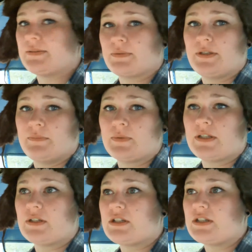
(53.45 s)
was in
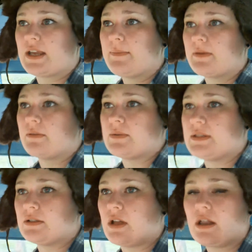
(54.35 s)
really good shape. It
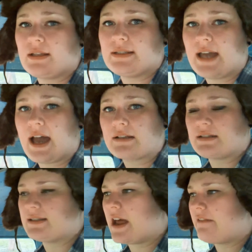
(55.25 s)
was still all
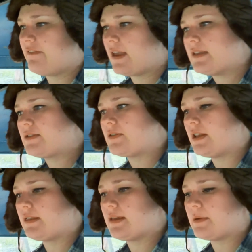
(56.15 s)
intact. It's not faced or
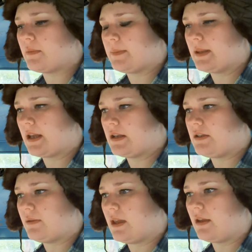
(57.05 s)
anything, but we plan
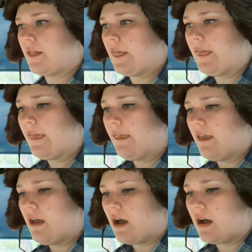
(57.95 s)
on doing
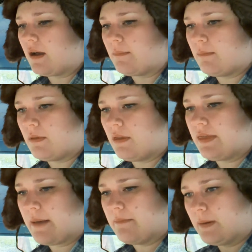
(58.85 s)

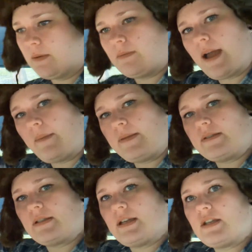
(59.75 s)
that bubble-wrapped
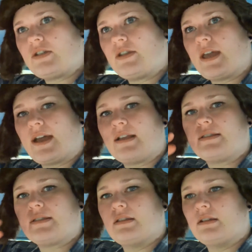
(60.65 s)
insulation that
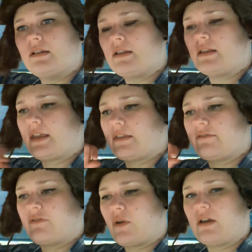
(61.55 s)
has like
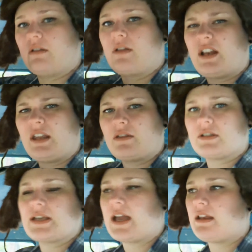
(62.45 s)
the foil on
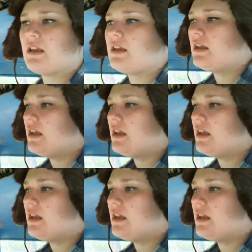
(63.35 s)
either side.